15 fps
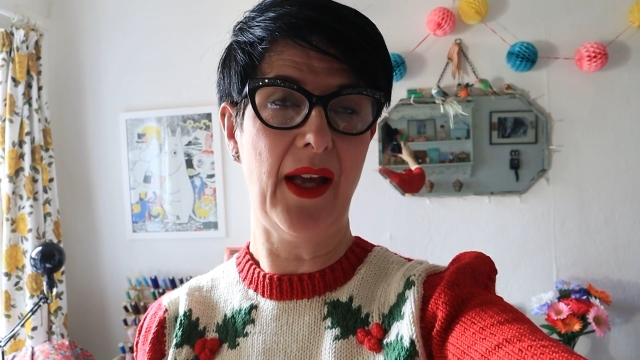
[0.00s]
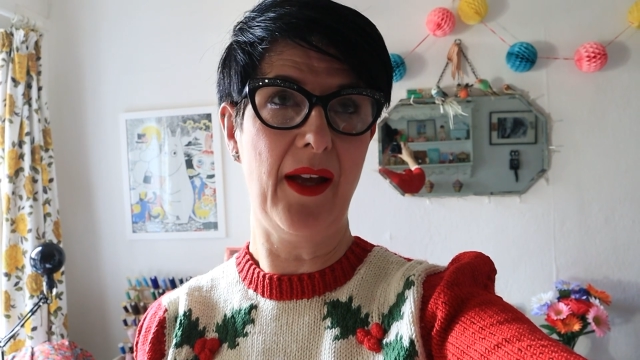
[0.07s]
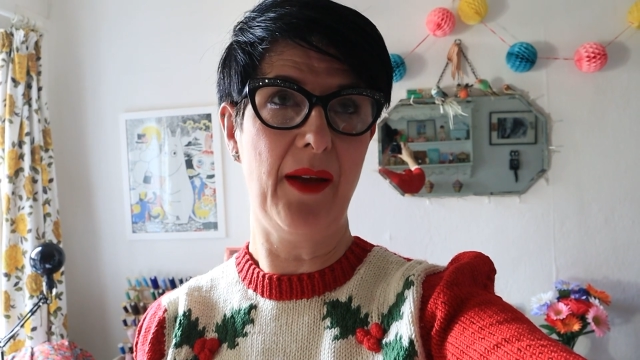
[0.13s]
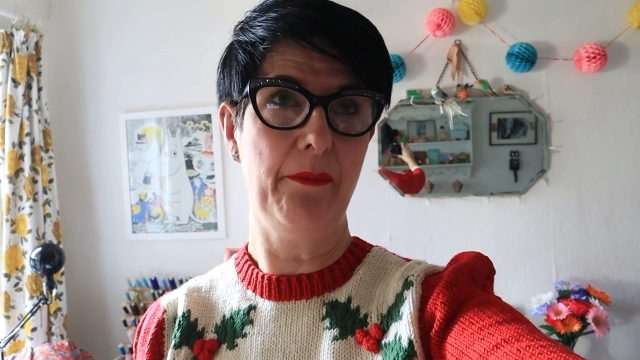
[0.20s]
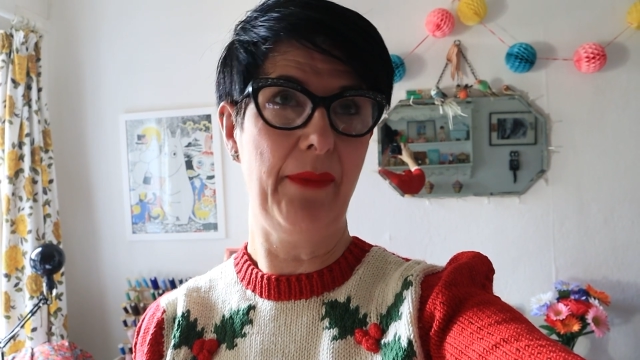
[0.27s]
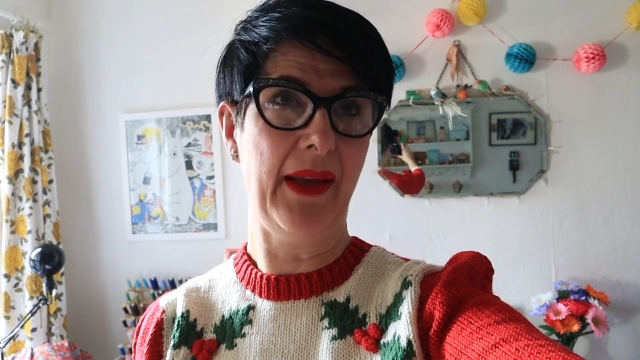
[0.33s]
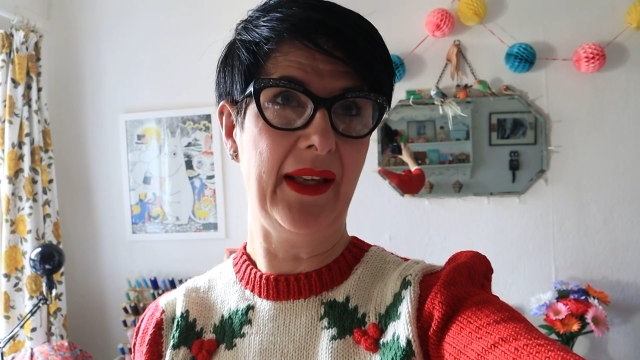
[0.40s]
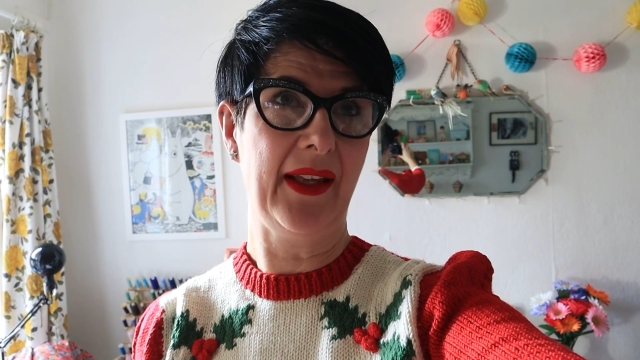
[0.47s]

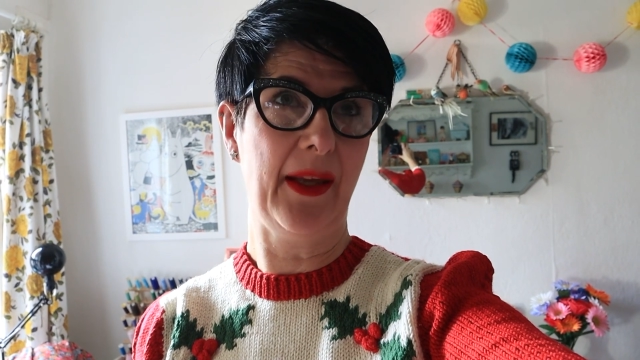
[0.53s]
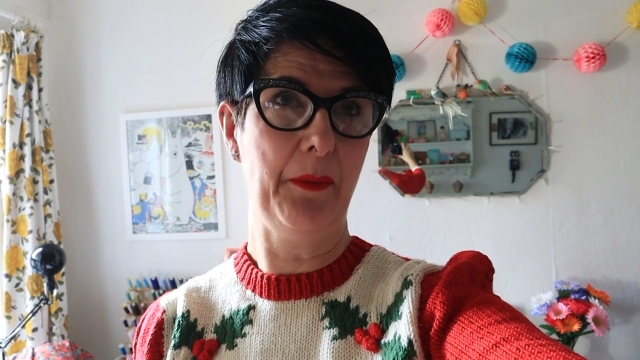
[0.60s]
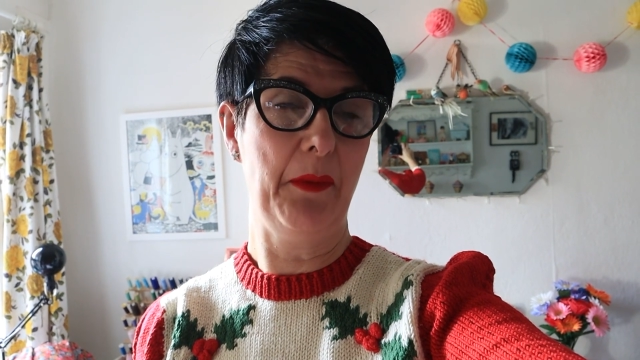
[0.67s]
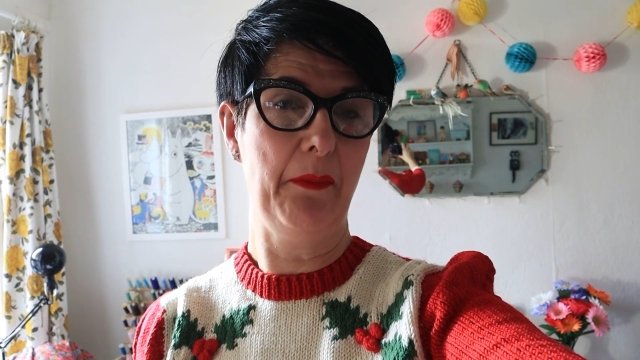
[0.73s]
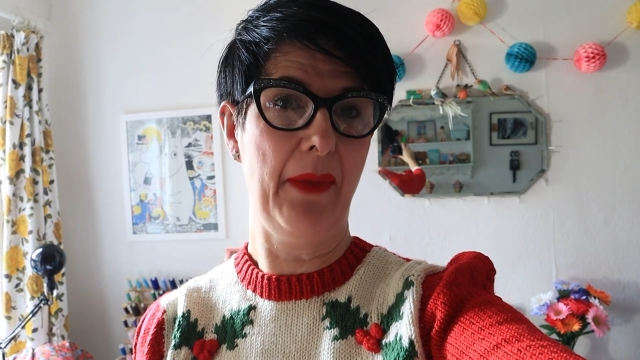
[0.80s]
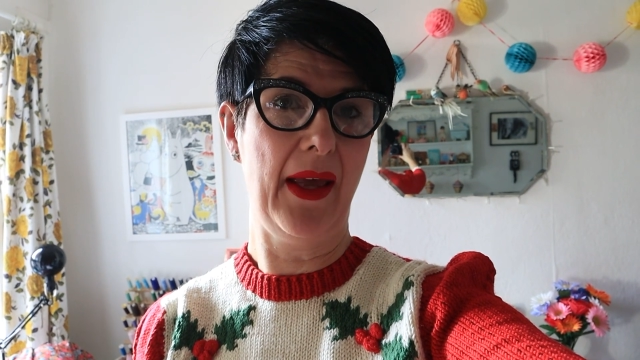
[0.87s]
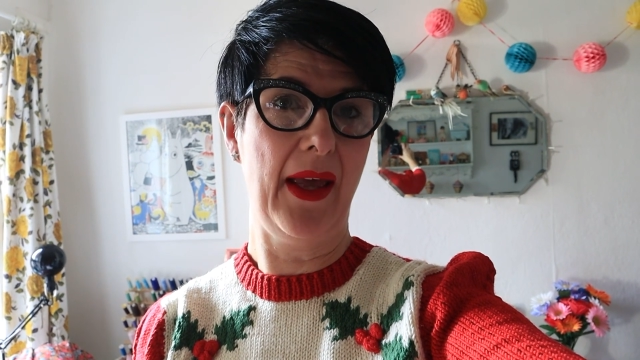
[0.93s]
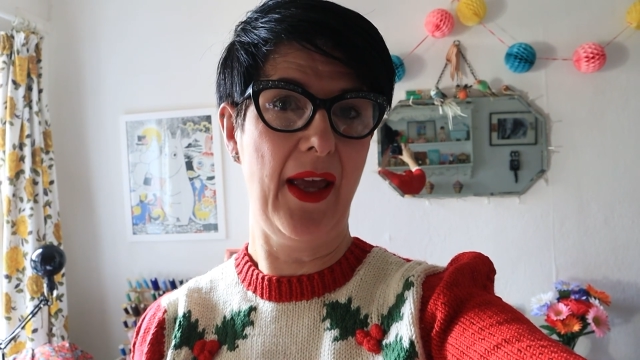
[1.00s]
um, baked
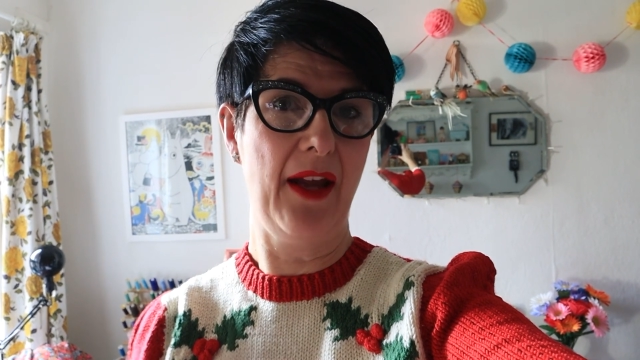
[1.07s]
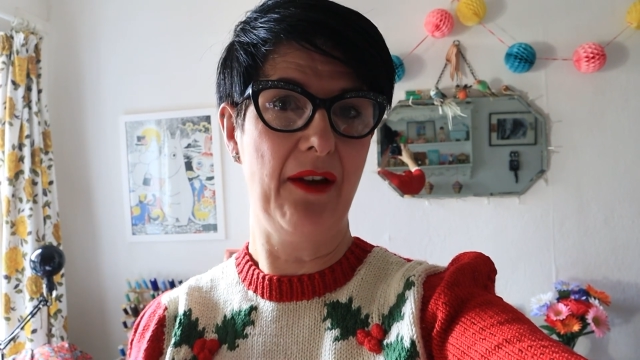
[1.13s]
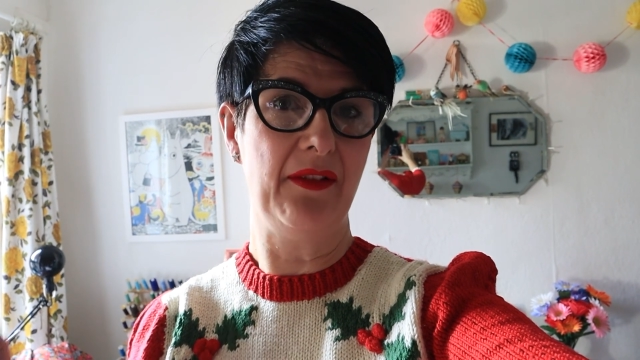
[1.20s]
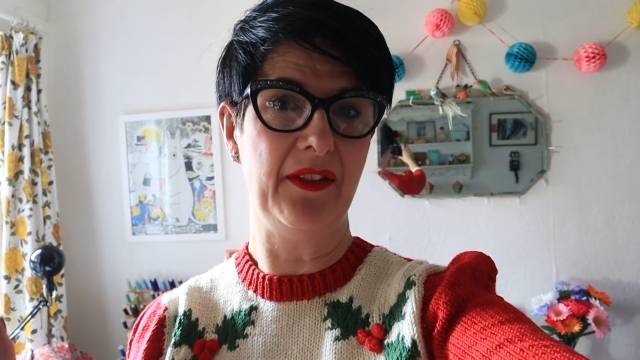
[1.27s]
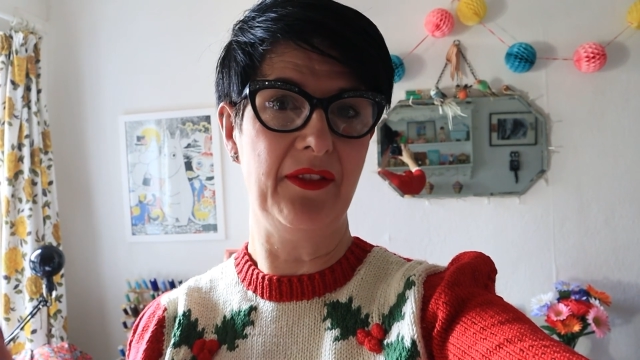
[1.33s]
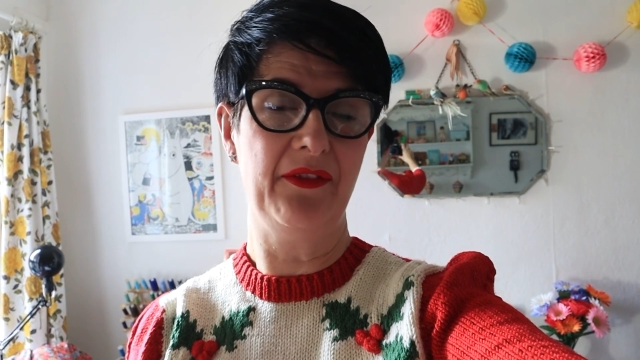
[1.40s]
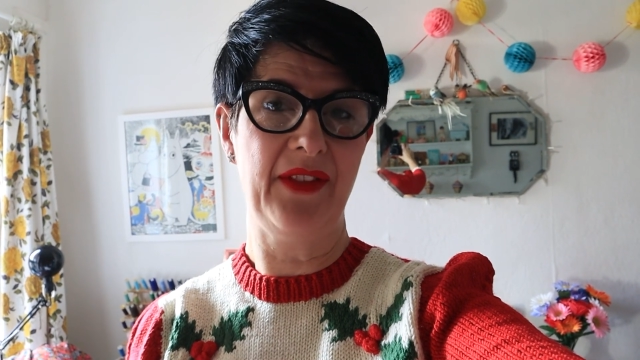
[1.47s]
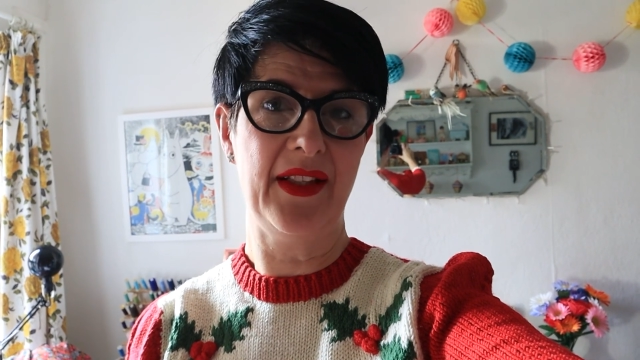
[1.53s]
camembert
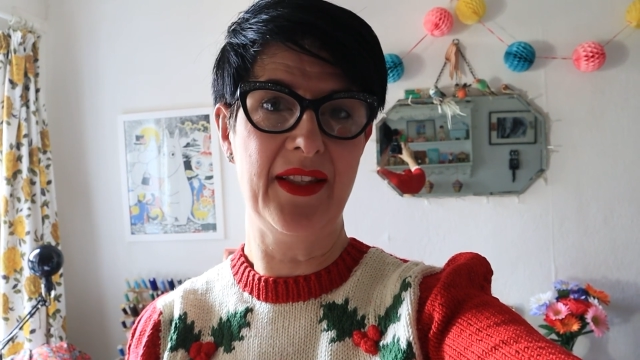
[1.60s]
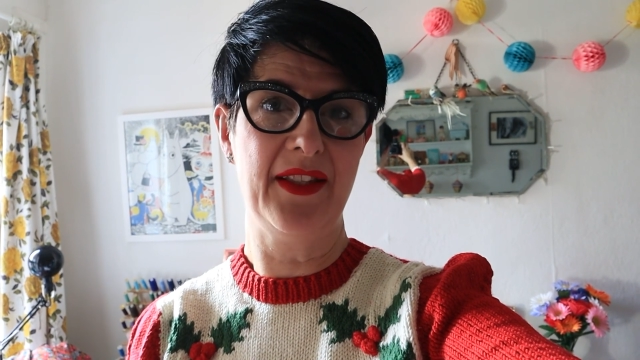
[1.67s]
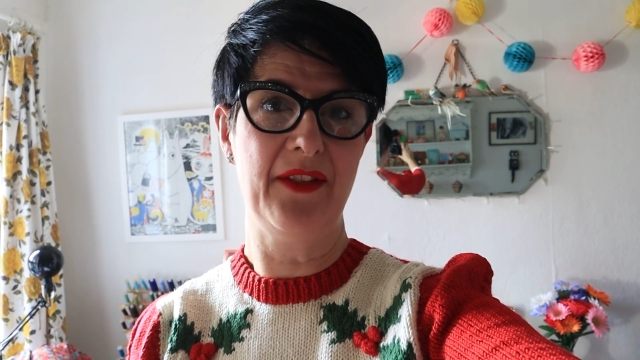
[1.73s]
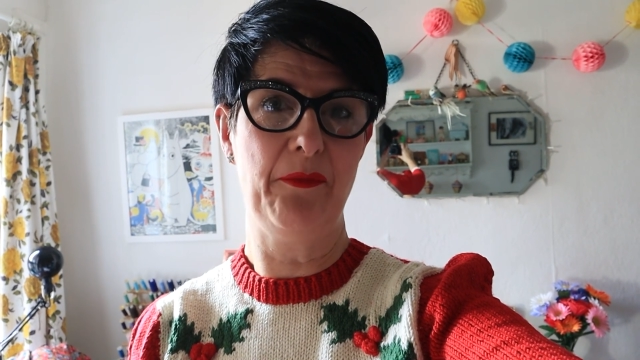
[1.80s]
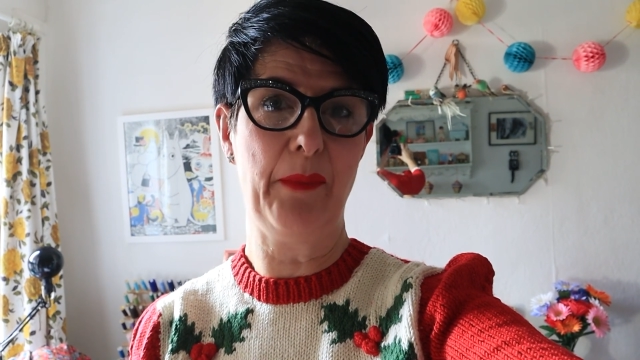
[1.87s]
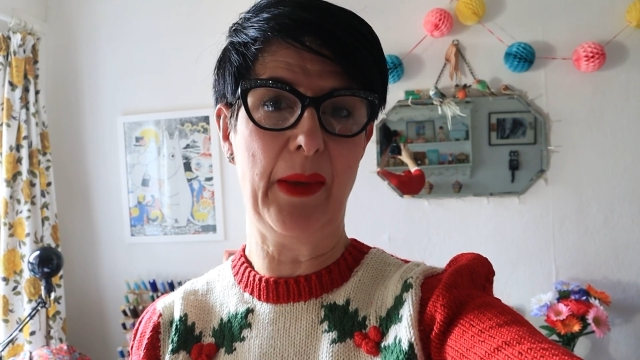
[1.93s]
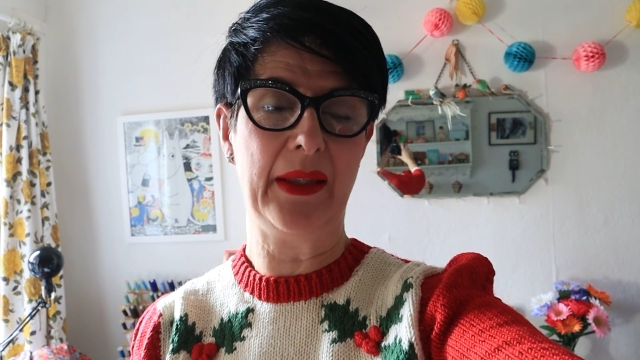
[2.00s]
and festive